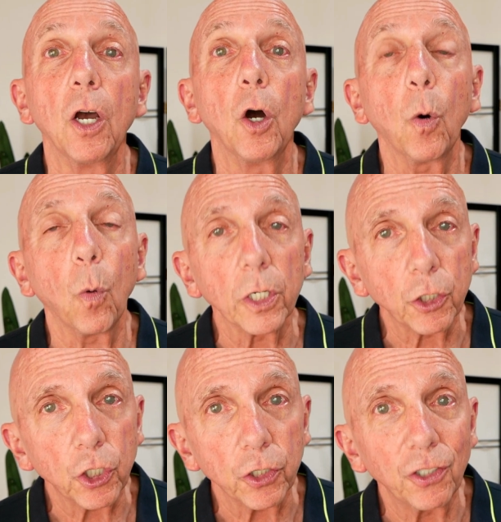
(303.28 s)
What
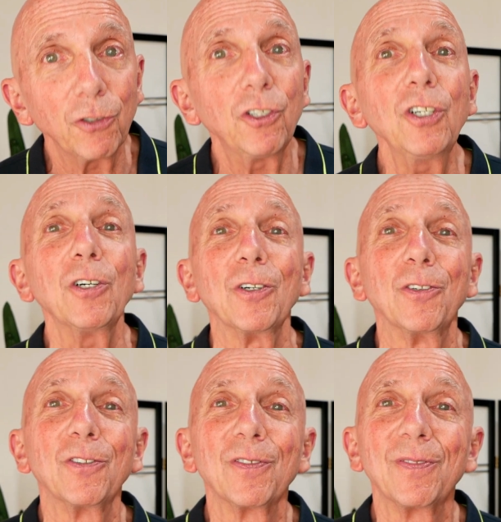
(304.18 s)
should you do?
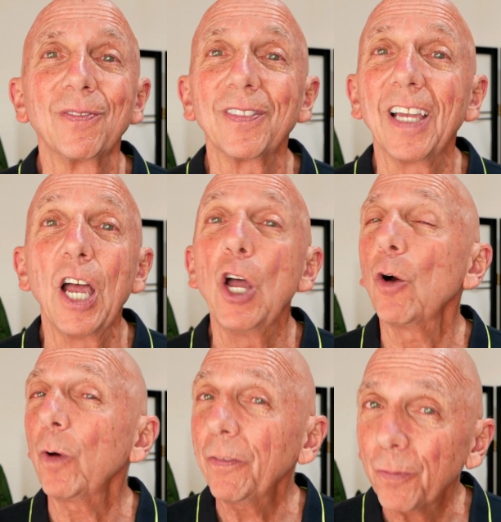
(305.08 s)

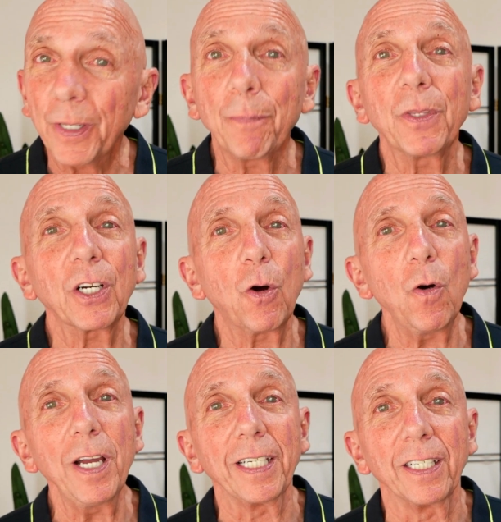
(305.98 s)
We flipped the
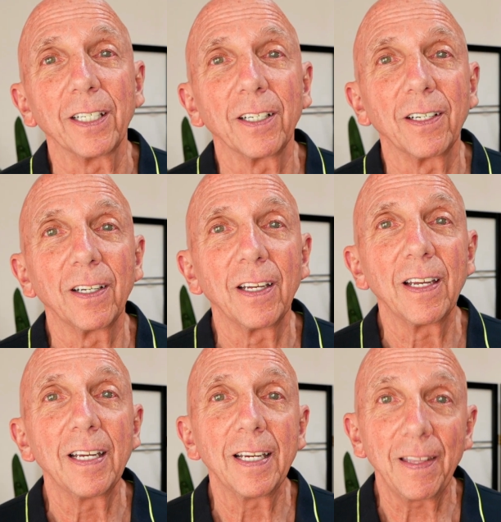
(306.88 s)
coin.
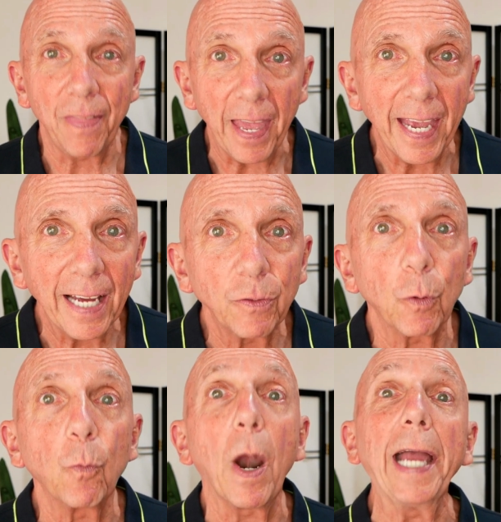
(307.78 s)
They had the
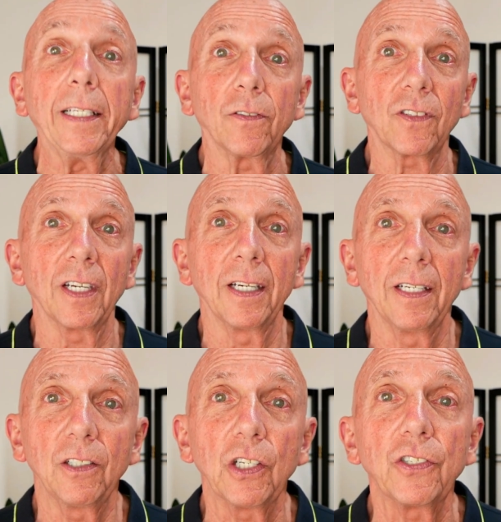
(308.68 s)
right
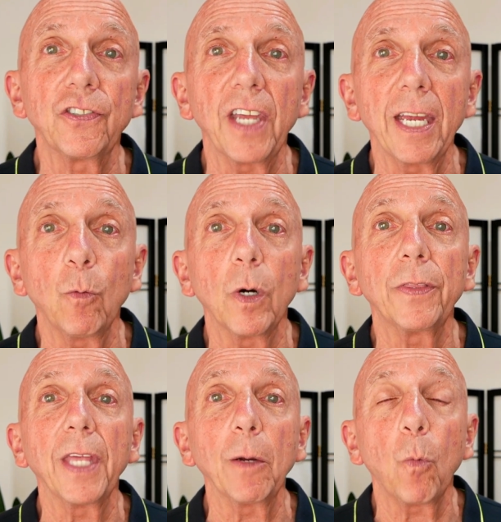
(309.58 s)
to say what
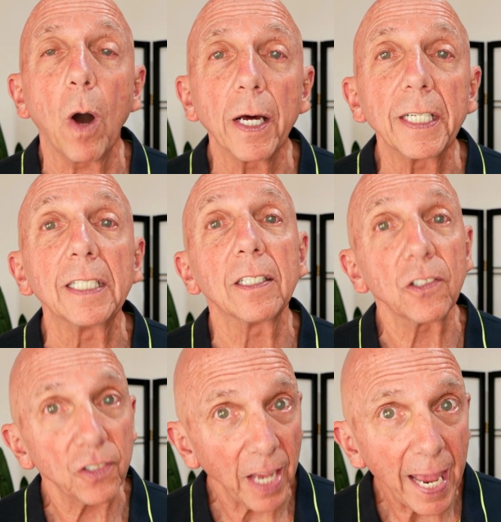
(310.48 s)
they wanted to
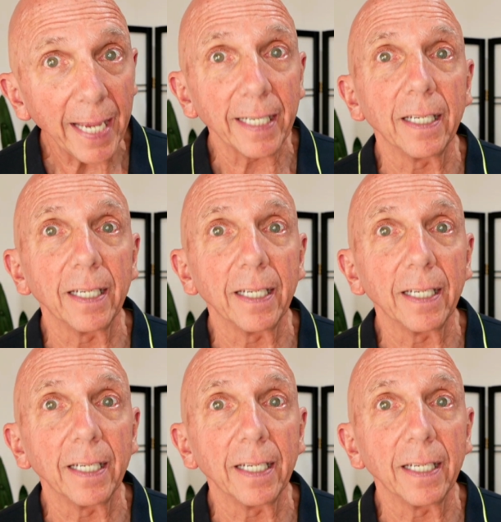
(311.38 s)
say.